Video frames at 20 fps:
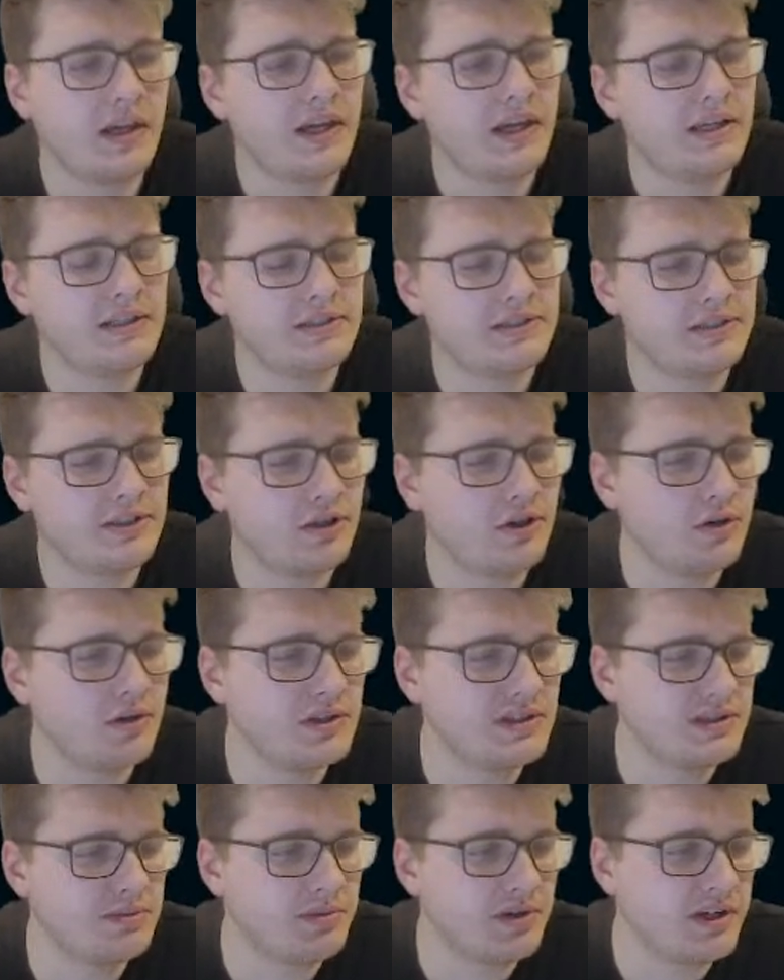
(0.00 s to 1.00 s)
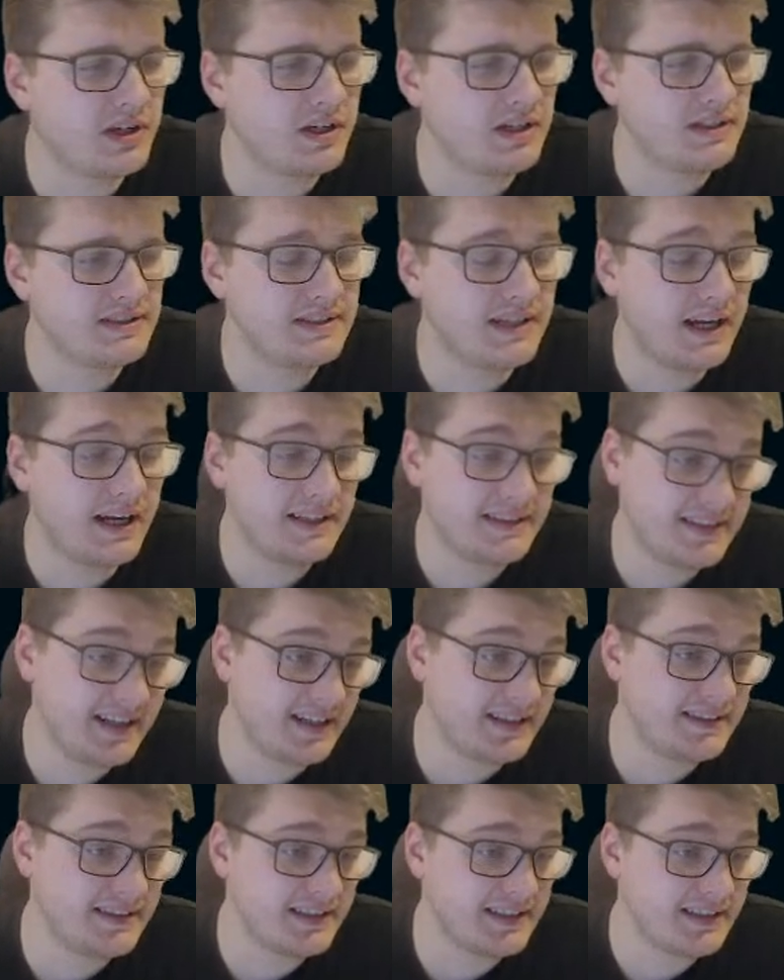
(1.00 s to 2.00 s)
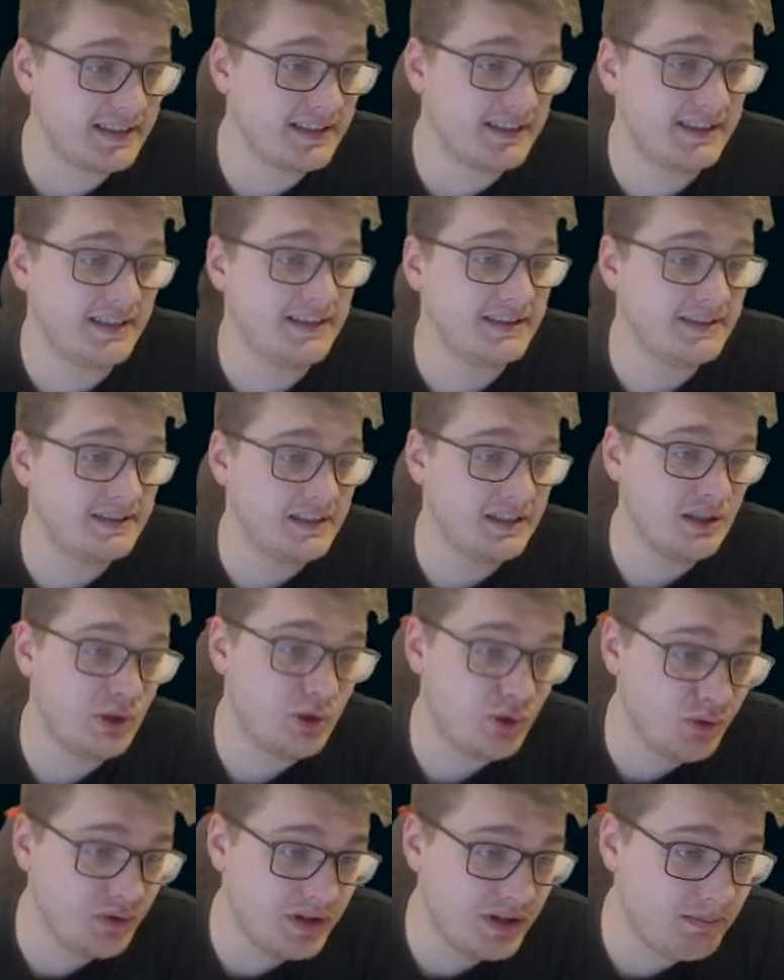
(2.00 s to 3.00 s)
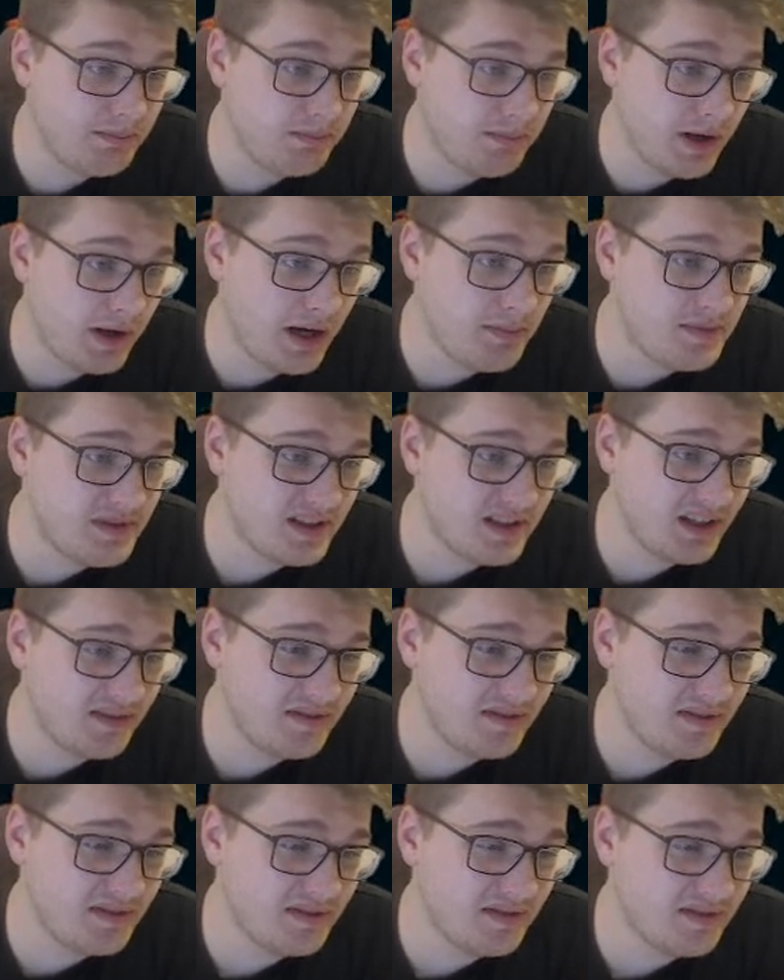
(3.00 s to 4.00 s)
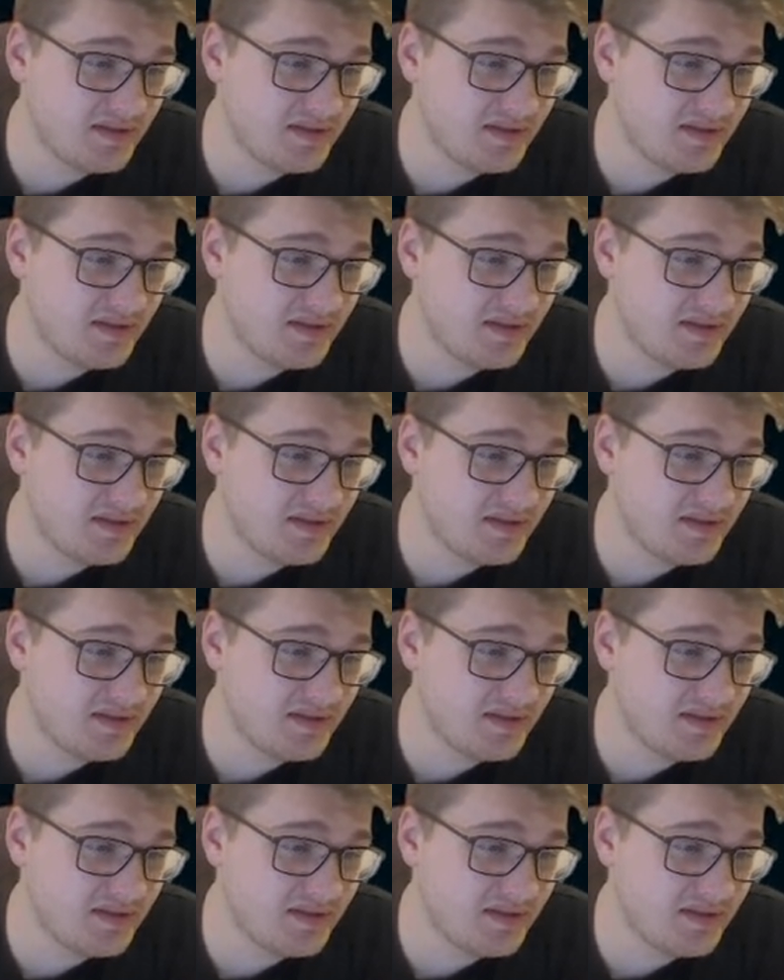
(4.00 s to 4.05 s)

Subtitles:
Okay, so is it because I technically didn't include the pipe stuff?